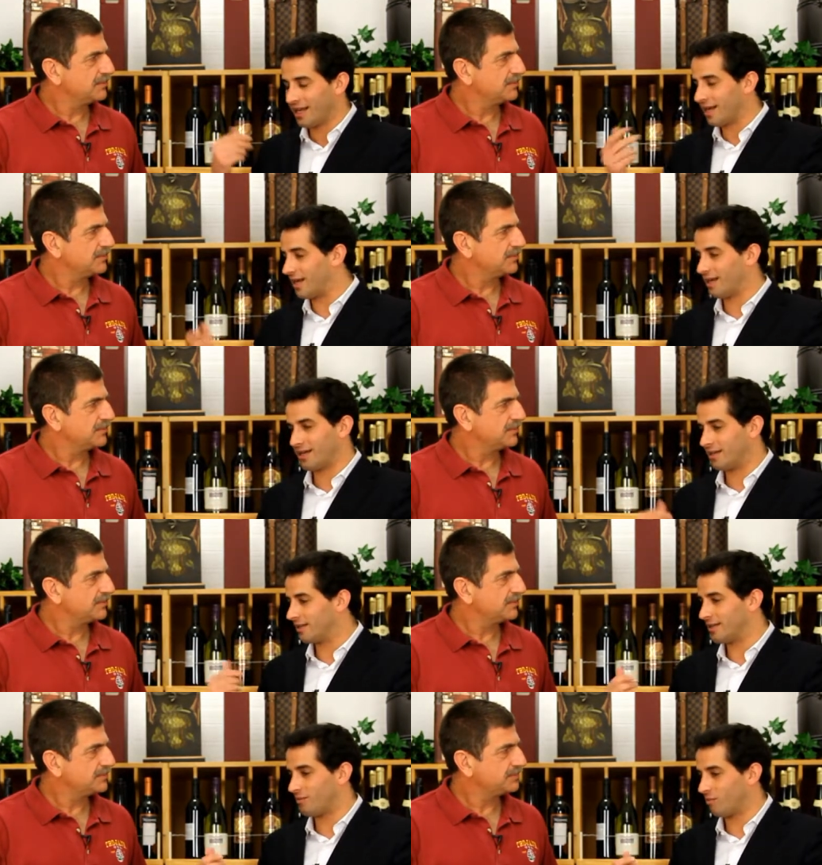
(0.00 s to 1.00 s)

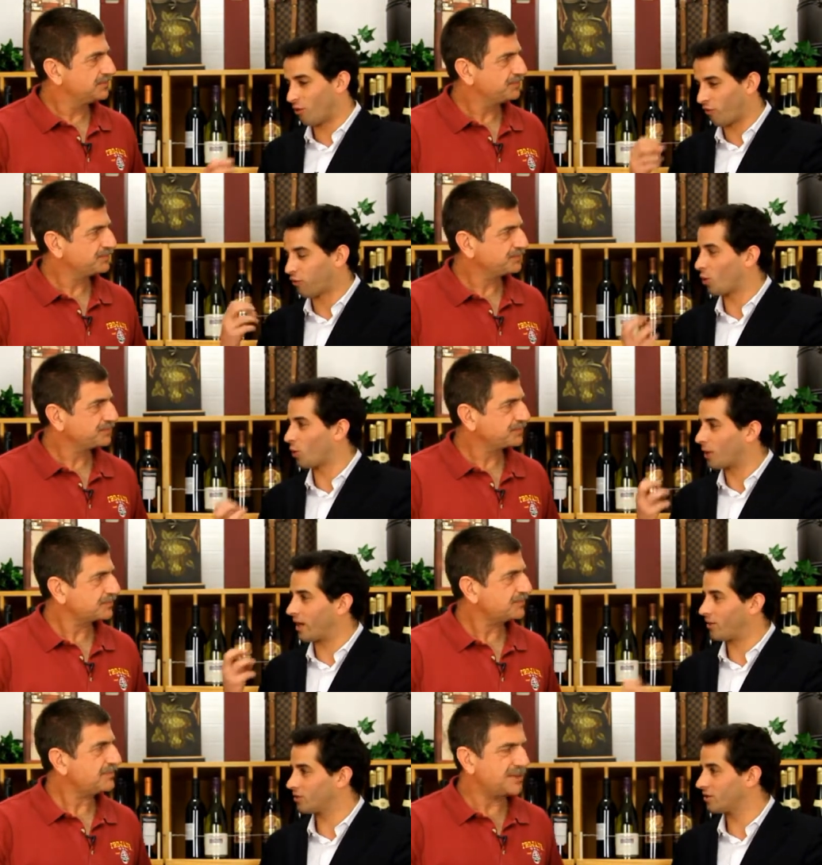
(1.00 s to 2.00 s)
Speaker 1: uh, more floral
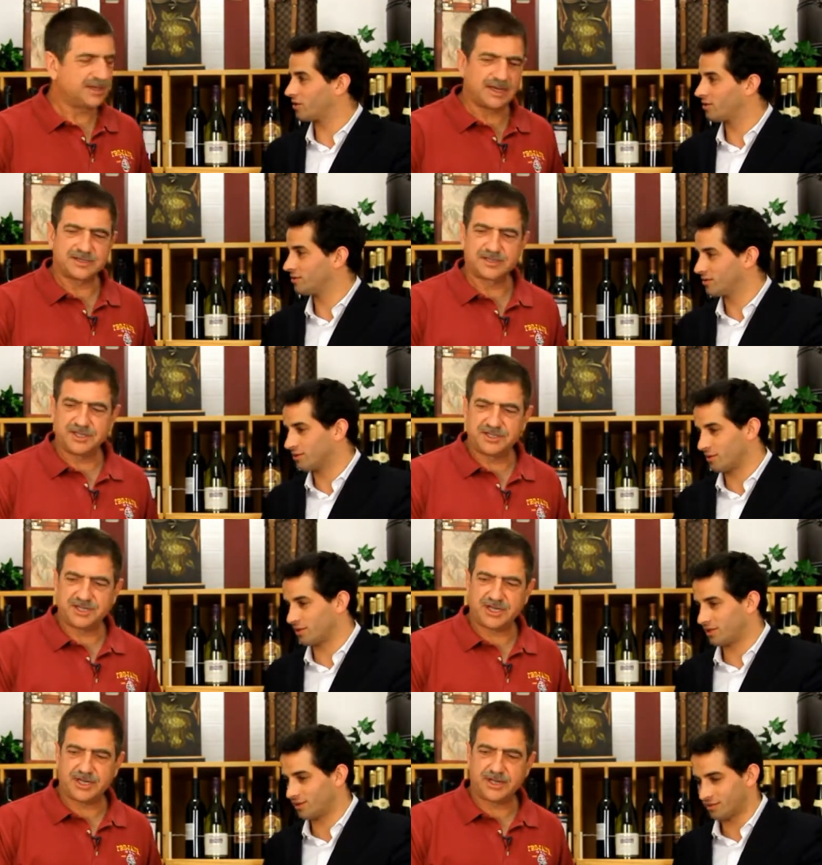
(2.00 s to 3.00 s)
character. Yeah, that's the
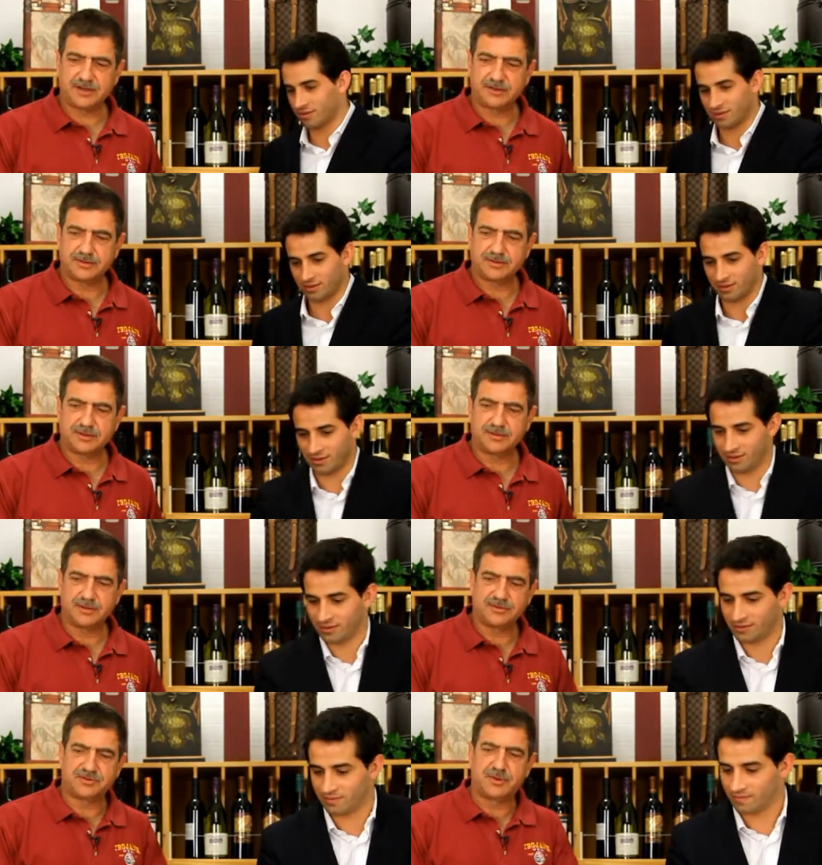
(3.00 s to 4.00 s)
lychee I get.
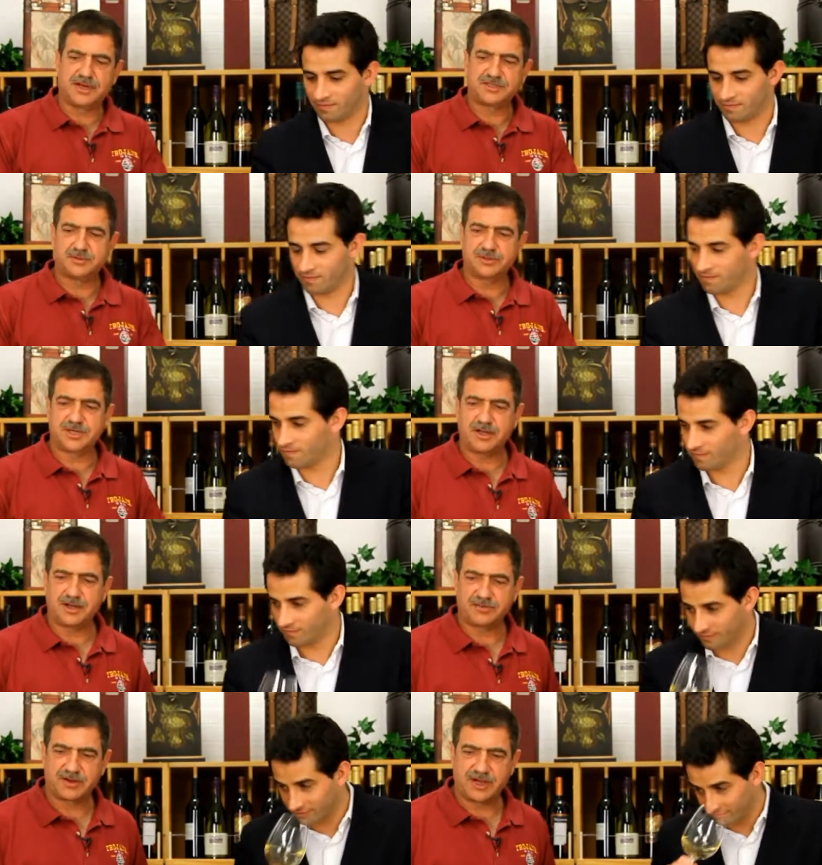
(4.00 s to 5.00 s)
No, Sebastian was saying
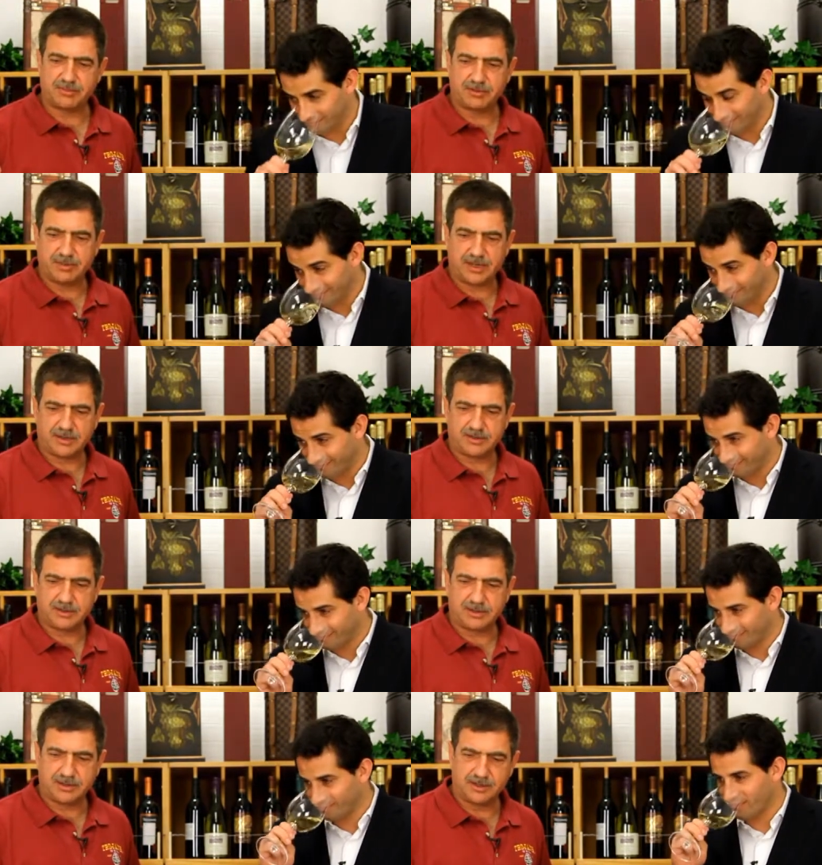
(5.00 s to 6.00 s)
off camera about
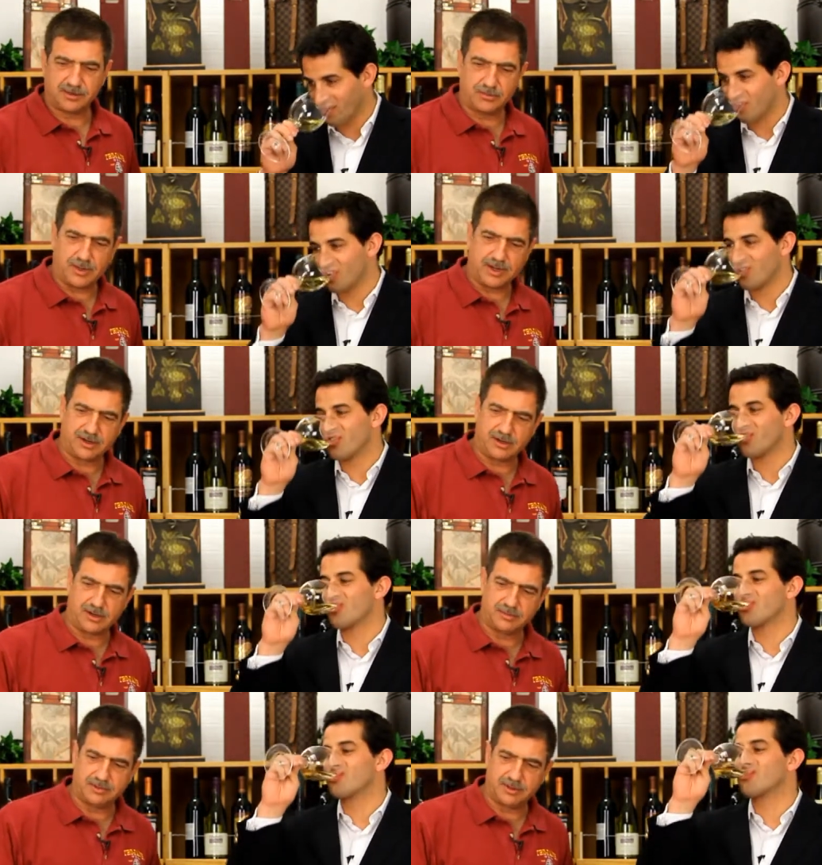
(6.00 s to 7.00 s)
another wine called
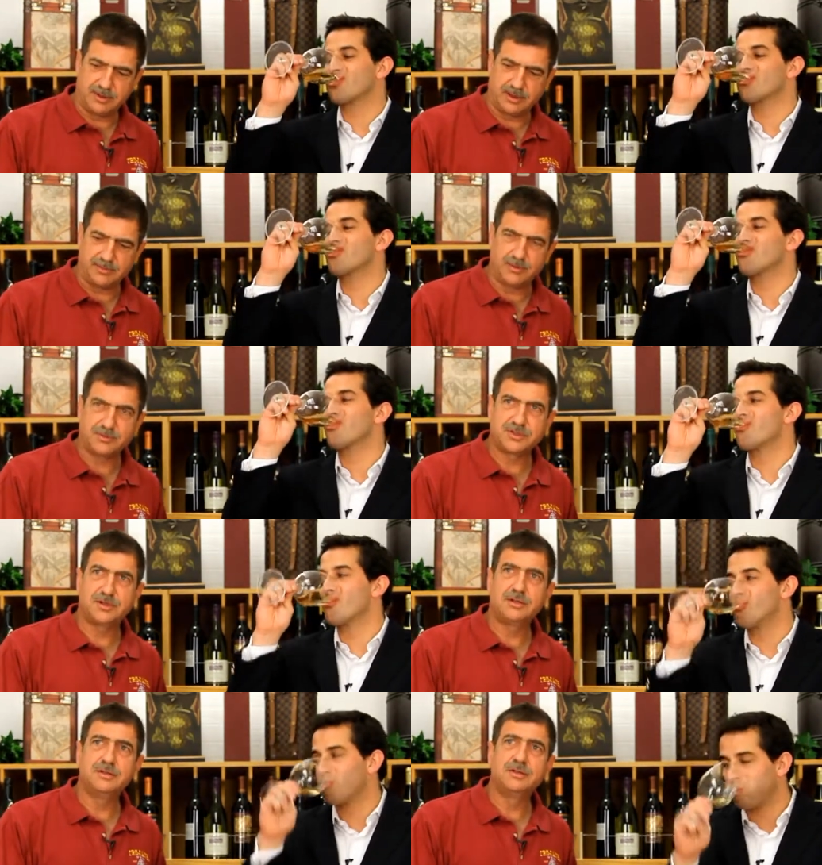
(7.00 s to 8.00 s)
uh, what was it
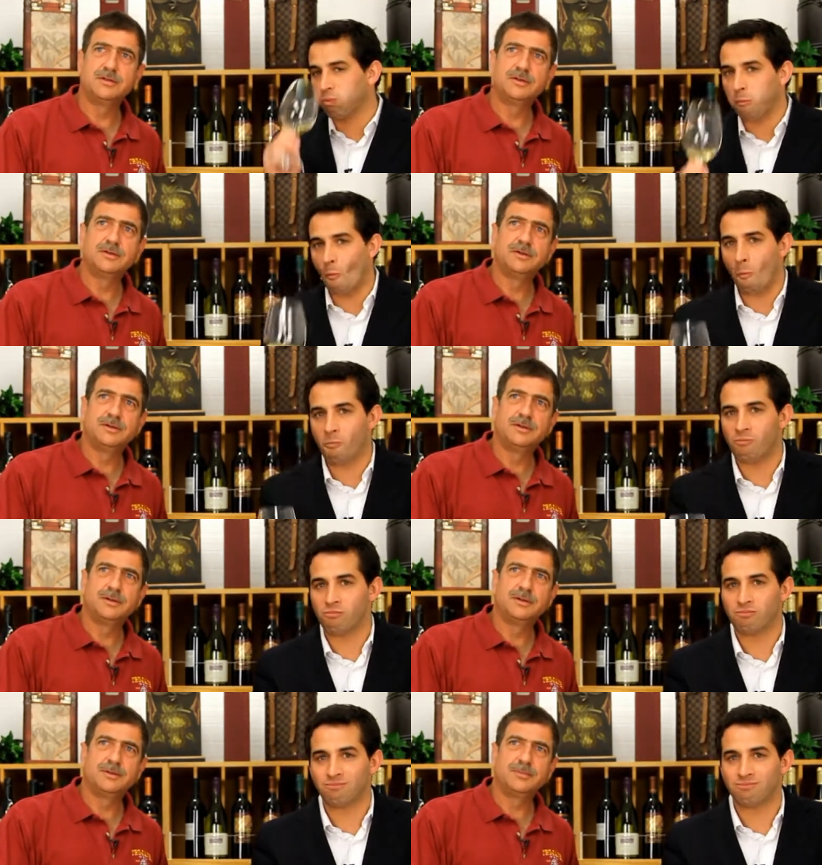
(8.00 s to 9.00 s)
called?
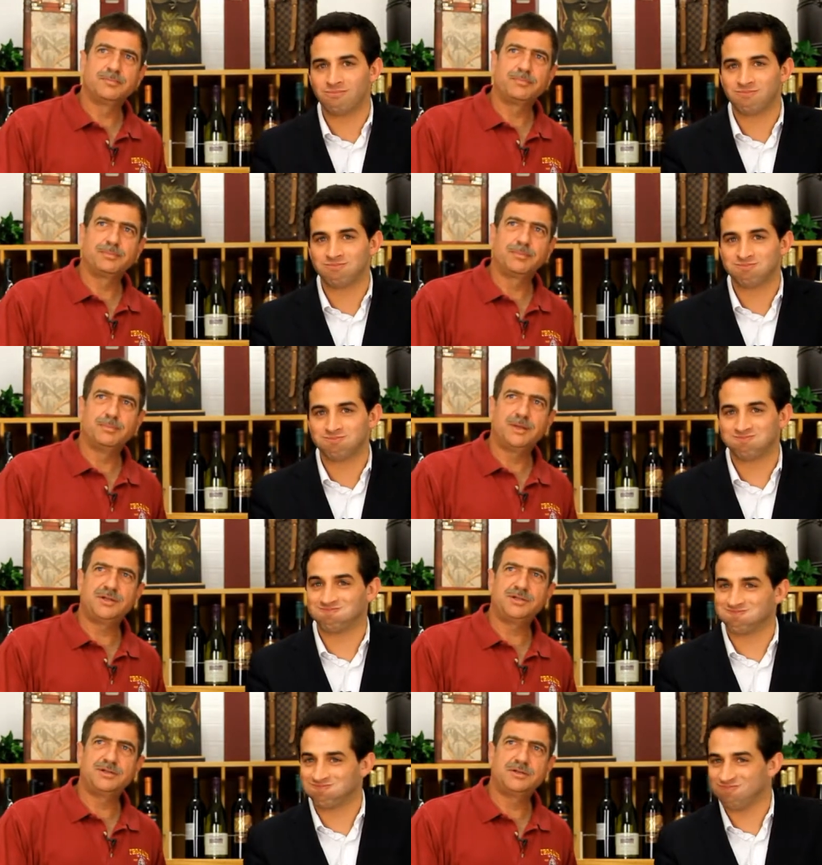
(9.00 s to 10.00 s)
Which one? The bitch.
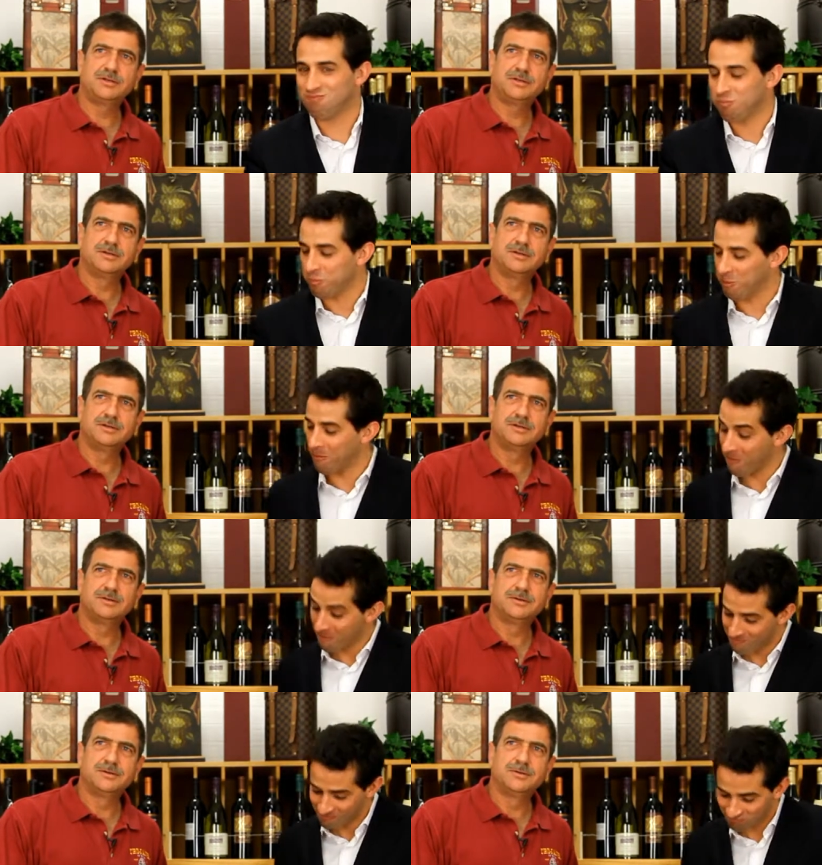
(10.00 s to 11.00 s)
Yeah,
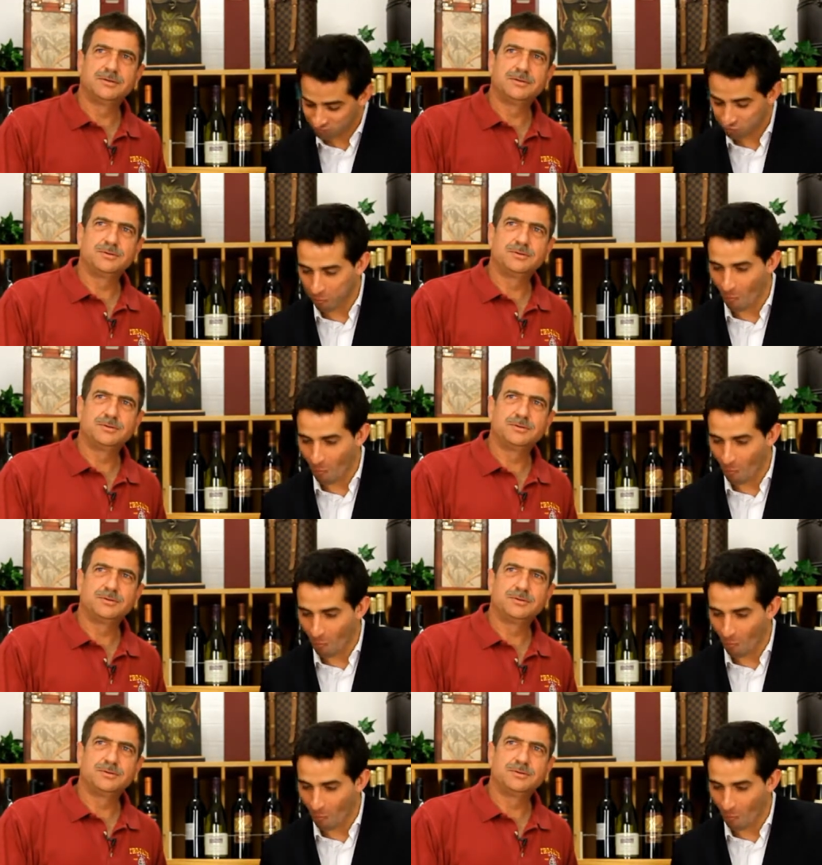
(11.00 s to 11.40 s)
there you go.